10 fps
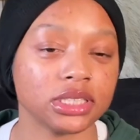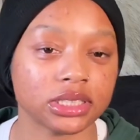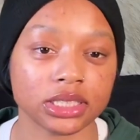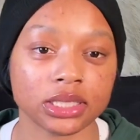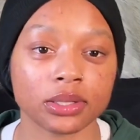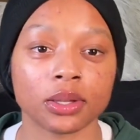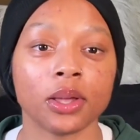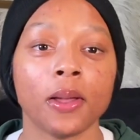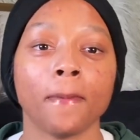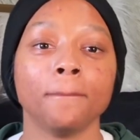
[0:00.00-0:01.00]
into
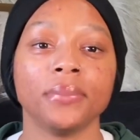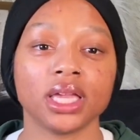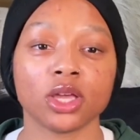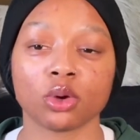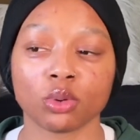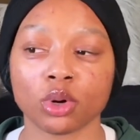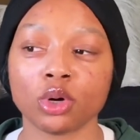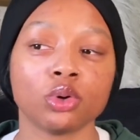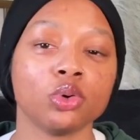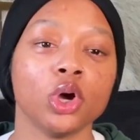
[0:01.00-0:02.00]
being
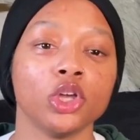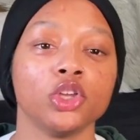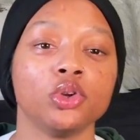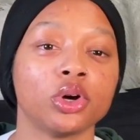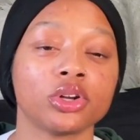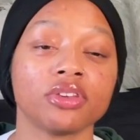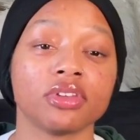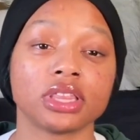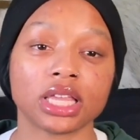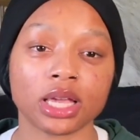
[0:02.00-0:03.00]
grown, you don't
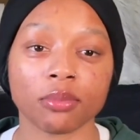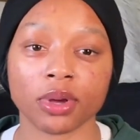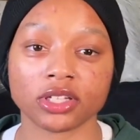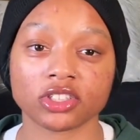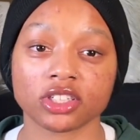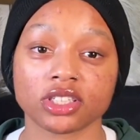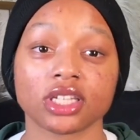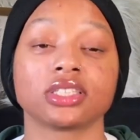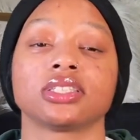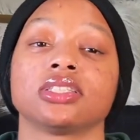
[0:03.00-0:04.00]
even think about certain
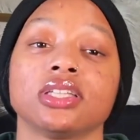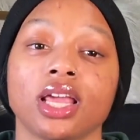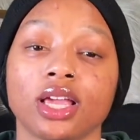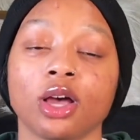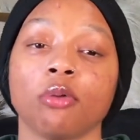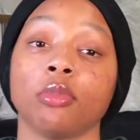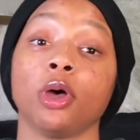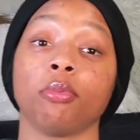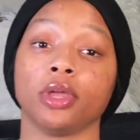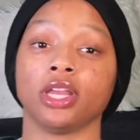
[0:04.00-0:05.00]
things until they come
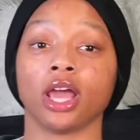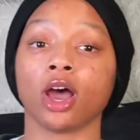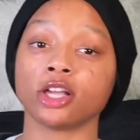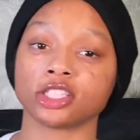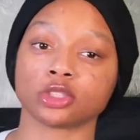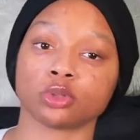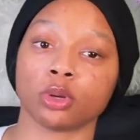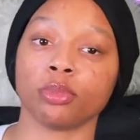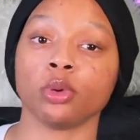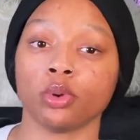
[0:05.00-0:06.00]
up. And now I just want to
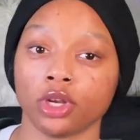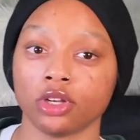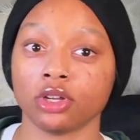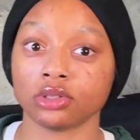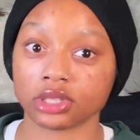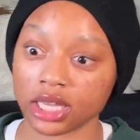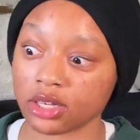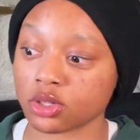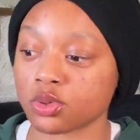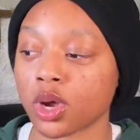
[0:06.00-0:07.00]
be one of those
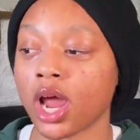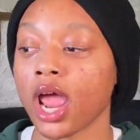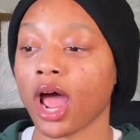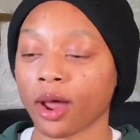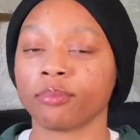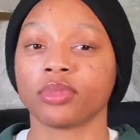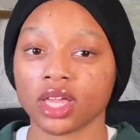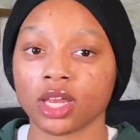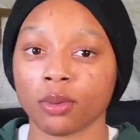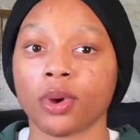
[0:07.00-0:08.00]
adults where I'm
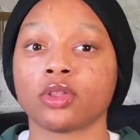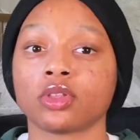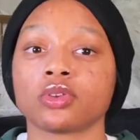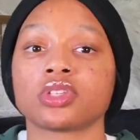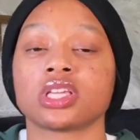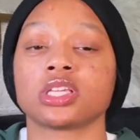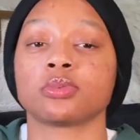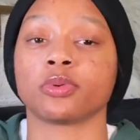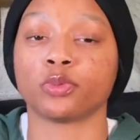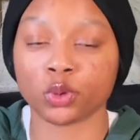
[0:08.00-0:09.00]
thinking about those things
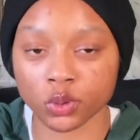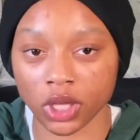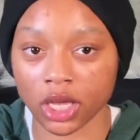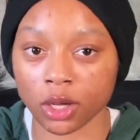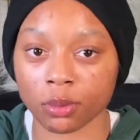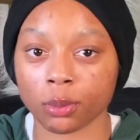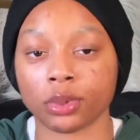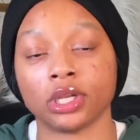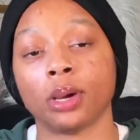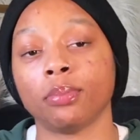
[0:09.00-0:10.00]
before they come up
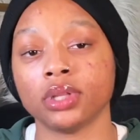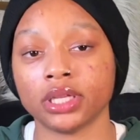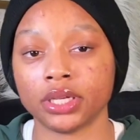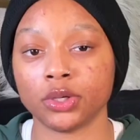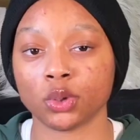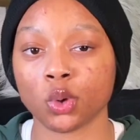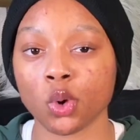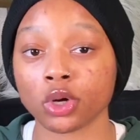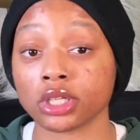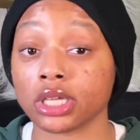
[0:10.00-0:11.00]
and I'm planning
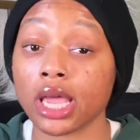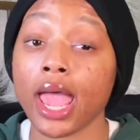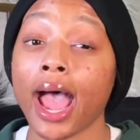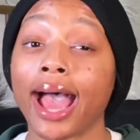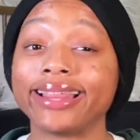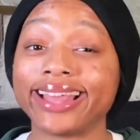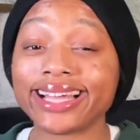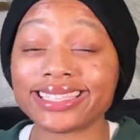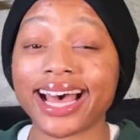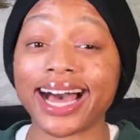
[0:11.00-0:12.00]
accordingly.
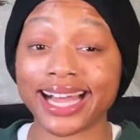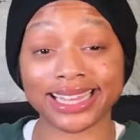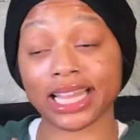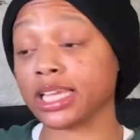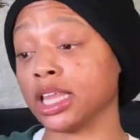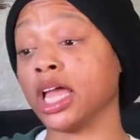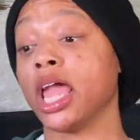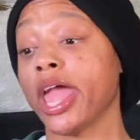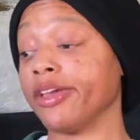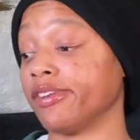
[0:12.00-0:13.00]
That's how I like
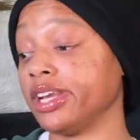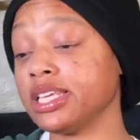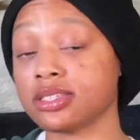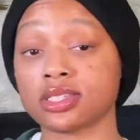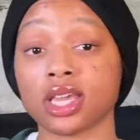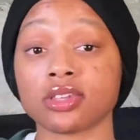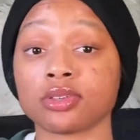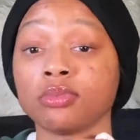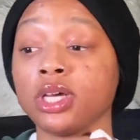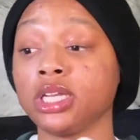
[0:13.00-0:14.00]
if I need to save
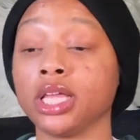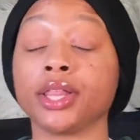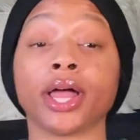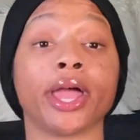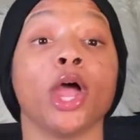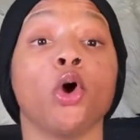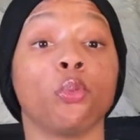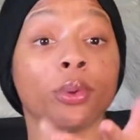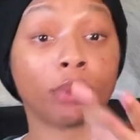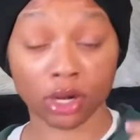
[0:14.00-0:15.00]
some money, like
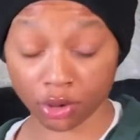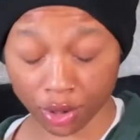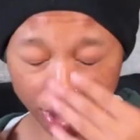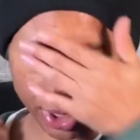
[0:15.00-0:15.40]
with my car,